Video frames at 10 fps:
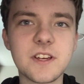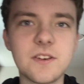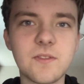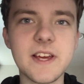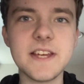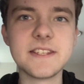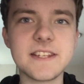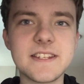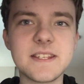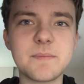can raise
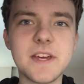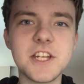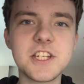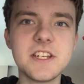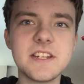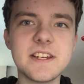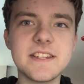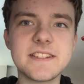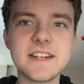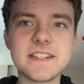anticipation
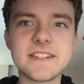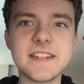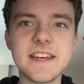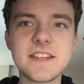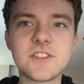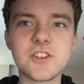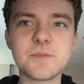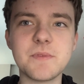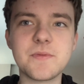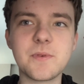and set stakes
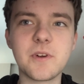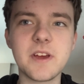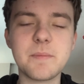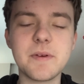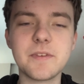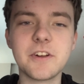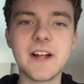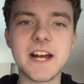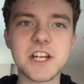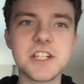just before a pivotal
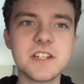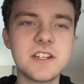action.